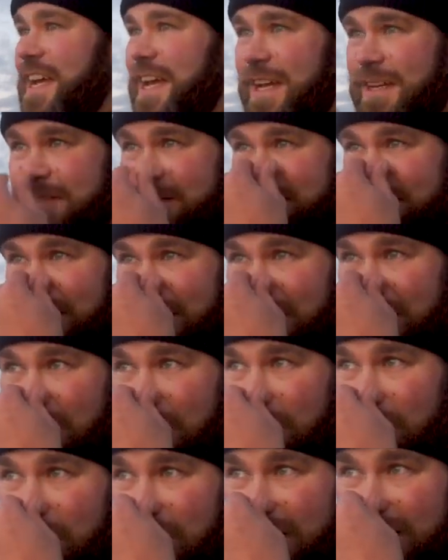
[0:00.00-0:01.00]
uh,
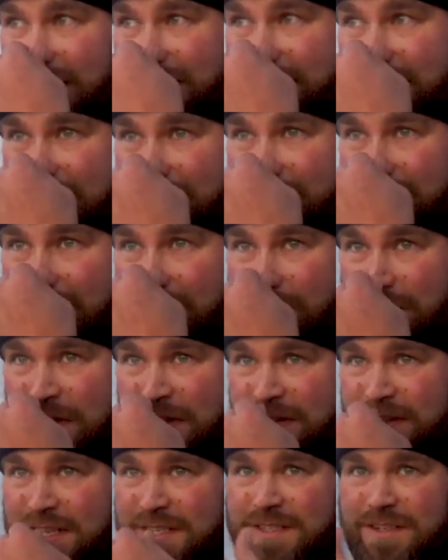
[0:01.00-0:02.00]
while I don't know
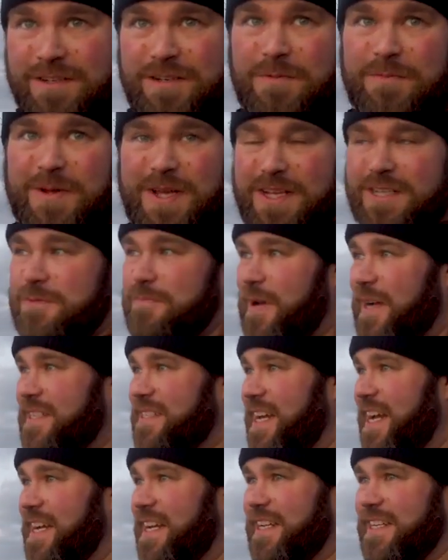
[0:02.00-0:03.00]
whether there's going to be a
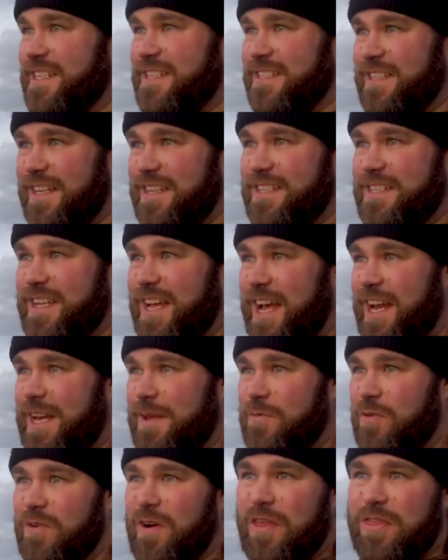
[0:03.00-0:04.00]
spectacular sunset
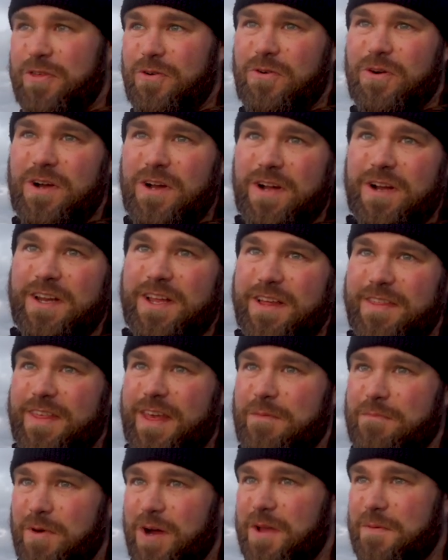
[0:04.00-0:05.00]
anymore, I thought earlier
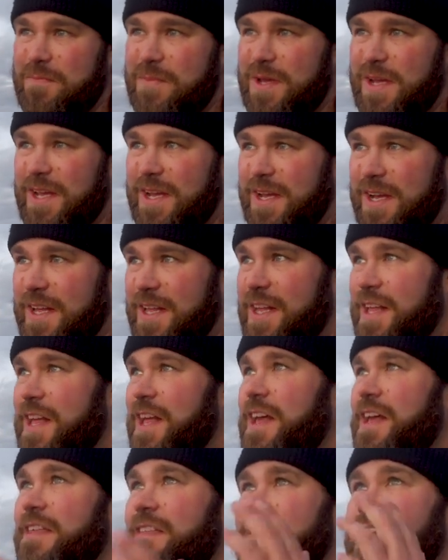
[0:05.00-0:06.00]
there might be.
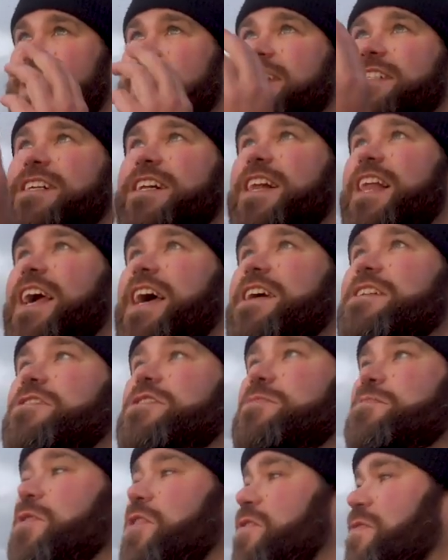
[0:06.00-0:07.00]
These
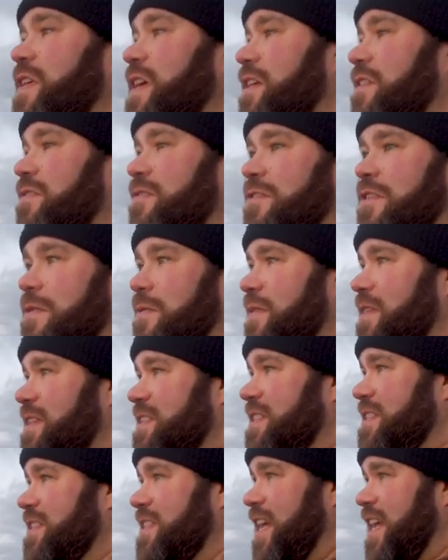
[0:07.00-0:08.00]
clouds moving through and the
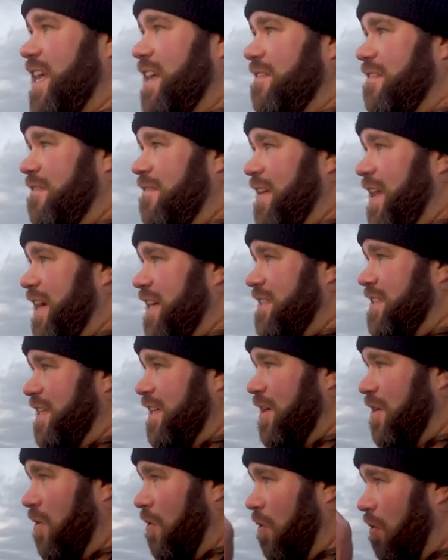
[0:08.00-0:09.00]
sea
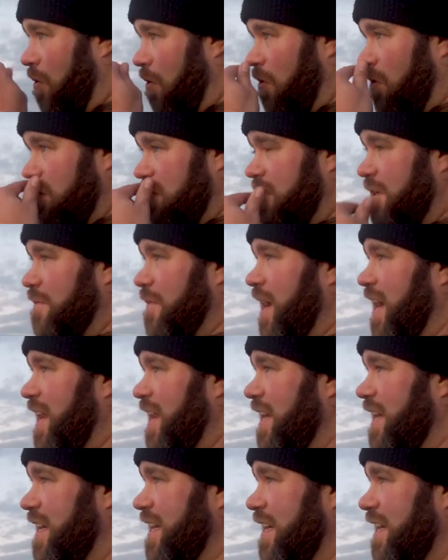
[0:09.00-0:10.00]
reflecting ought to
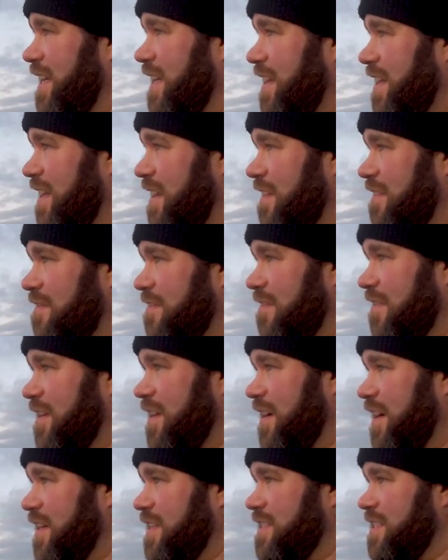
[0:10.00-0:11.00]
make for a
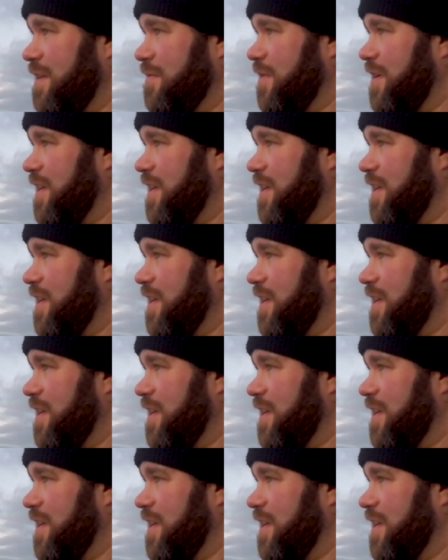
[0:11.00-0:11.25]
nice